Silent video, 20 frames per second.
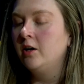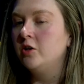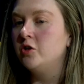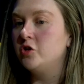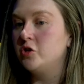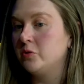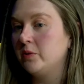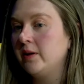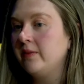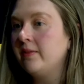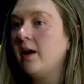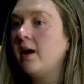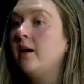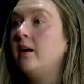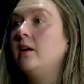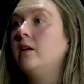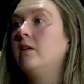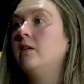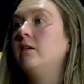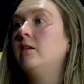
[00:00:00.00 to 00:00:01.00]
doing that
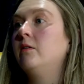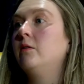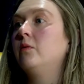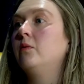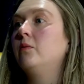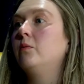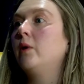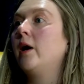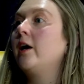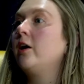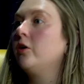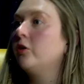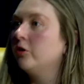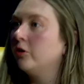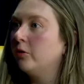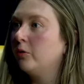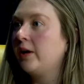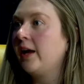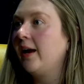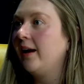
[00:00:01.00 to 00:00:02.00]
in a
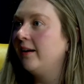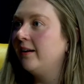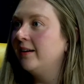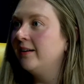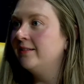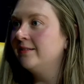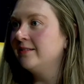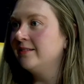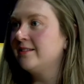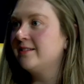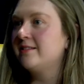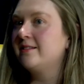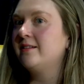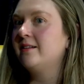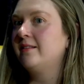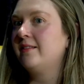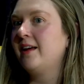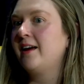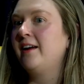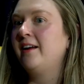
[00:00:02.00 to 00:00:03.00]
regular cadence,
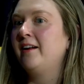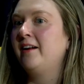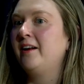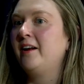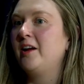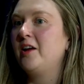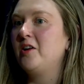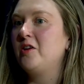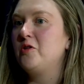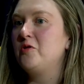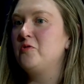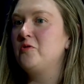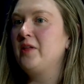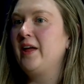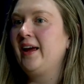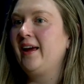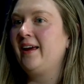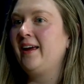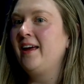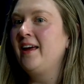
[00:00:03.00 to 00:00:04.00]
then you
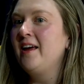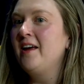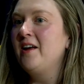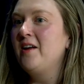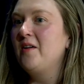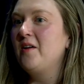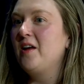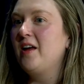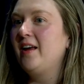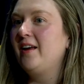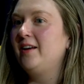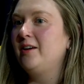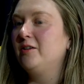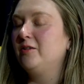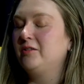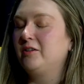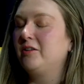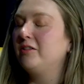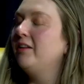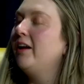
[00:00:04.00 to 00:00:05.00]
like
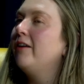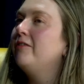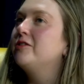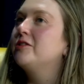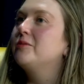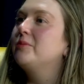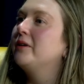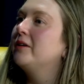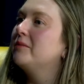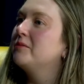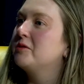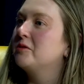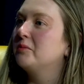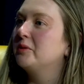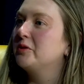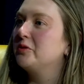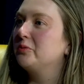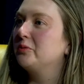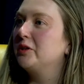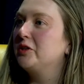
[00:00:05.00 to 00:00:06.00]
your life just becomes so
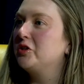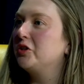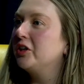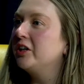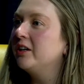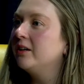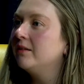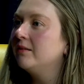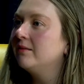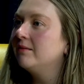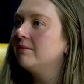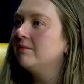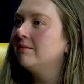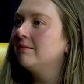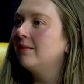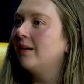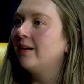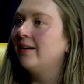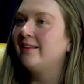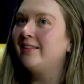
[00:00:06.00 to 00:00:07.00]
much richer.
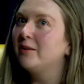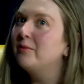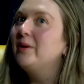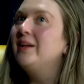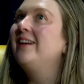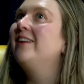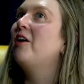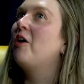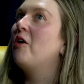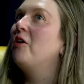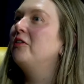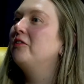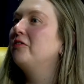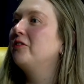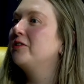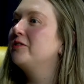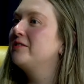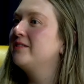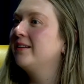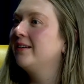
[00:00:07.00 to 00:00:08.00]
And I think we need all of
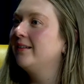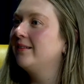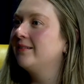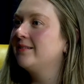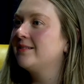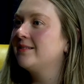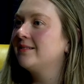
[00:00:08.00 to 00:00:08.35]
those things.